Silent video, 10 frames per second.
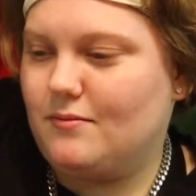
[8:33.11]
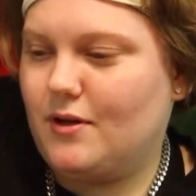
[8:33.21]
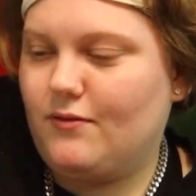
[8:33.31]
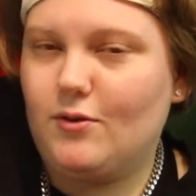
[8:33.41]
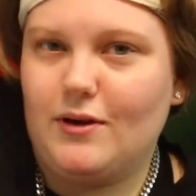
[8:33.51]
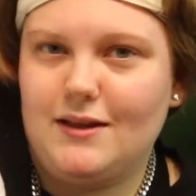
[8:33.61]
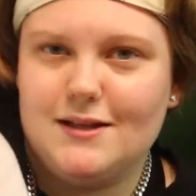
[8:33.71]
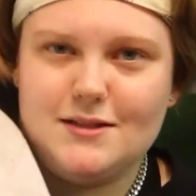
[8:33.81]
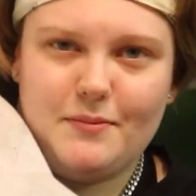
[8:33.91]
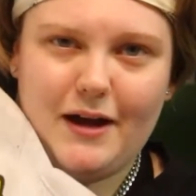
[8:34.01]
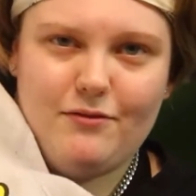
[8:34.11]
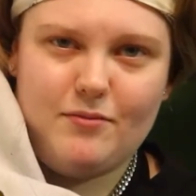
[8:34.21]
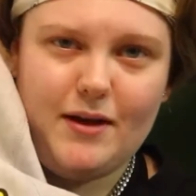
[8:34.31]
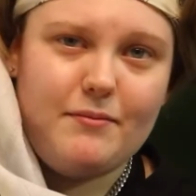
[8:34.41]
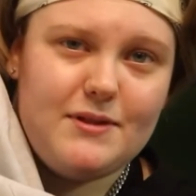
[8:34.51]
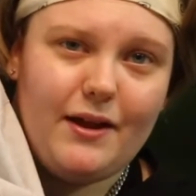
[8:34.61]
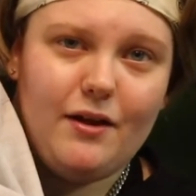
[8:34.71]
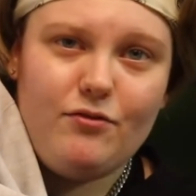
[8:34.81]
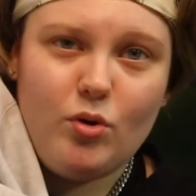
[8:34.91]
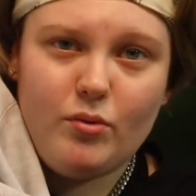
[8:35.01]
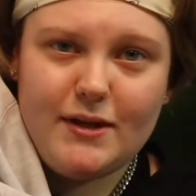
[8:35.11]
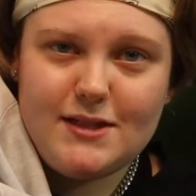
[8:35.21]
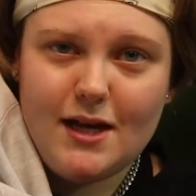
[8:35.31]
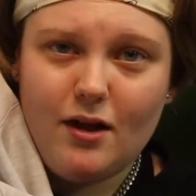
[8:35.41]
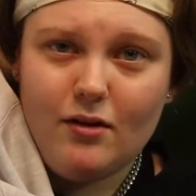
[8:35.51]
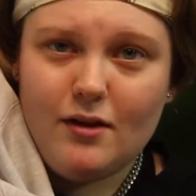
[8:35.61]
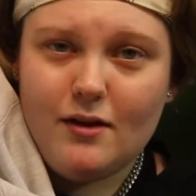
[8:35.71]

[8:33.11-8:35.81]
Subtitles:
But if you want this, buy it from me. I'm selling it for retail